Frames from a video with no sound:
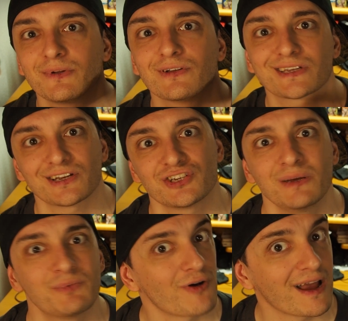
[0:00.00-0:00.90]
It looks like a
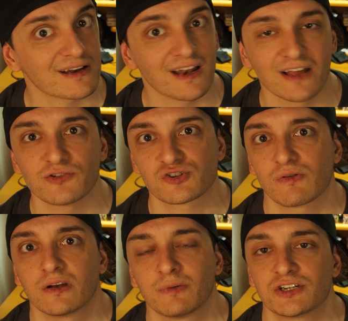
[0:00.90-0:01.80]
sheep dragon. And they're
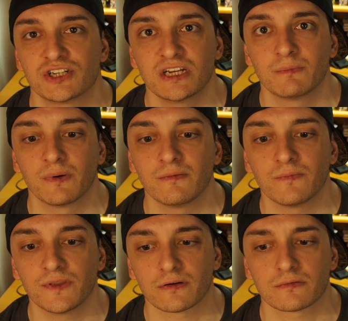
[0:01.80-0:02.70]
surrounded by sheep, and
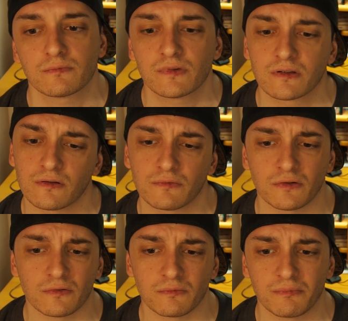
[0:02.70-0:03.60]
they're,
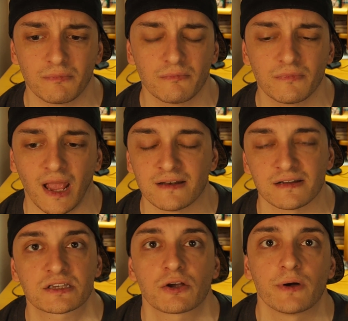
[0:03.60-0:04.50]
little
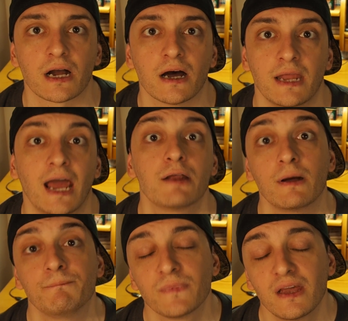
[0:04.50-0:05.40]
antics going on. Anyway,
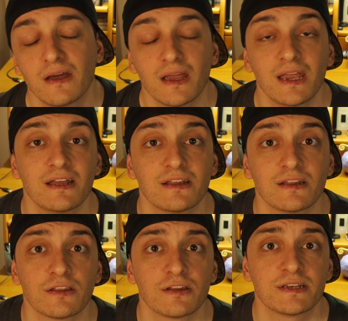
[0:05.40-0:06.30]

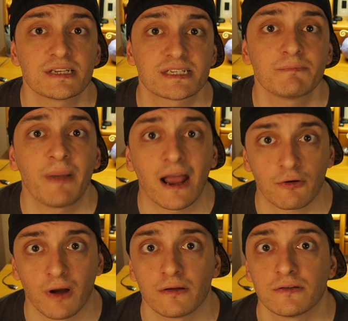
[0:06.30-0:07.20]
in the distant
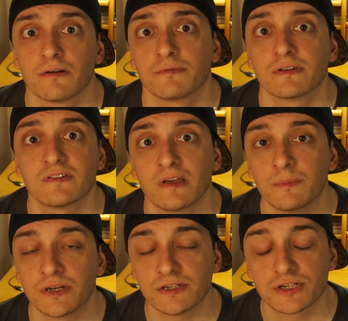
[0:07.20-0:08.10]
background of this
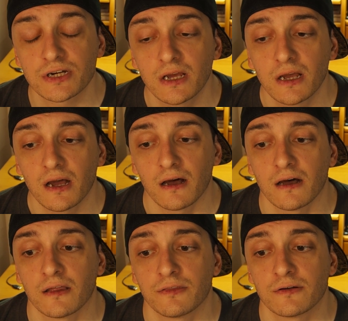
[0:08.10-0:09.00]
image,
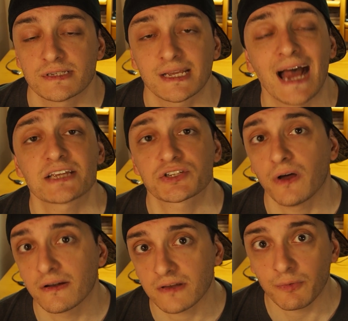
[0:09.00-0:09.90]
there's a castle
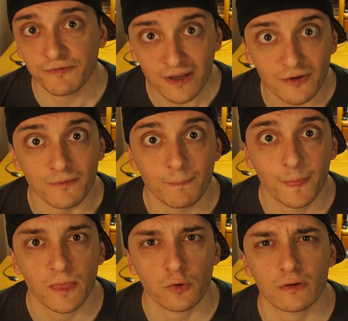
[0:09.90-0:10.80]
on top of a hill,
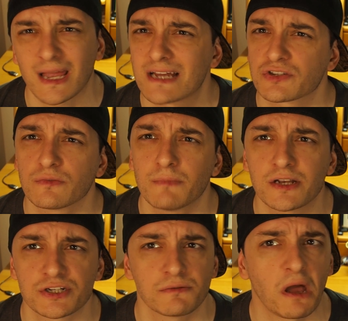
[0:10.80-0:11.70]
or a castle,
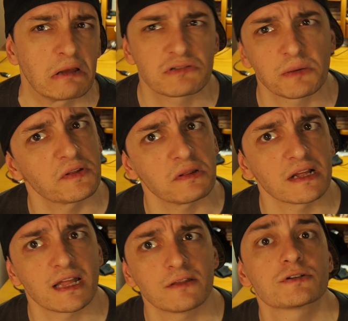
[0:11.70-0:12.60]
mansion, something
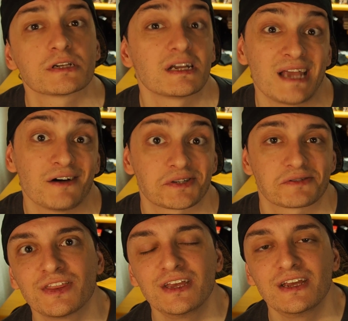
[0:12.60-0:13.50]
like that. There's a nice house.
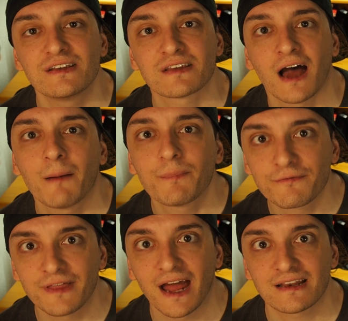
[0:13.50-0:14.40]
The top
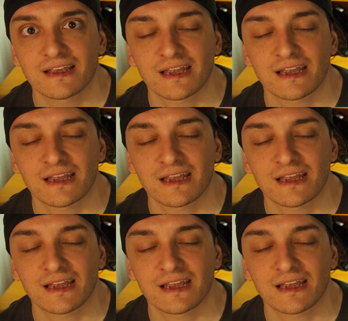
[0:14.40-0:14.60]
of that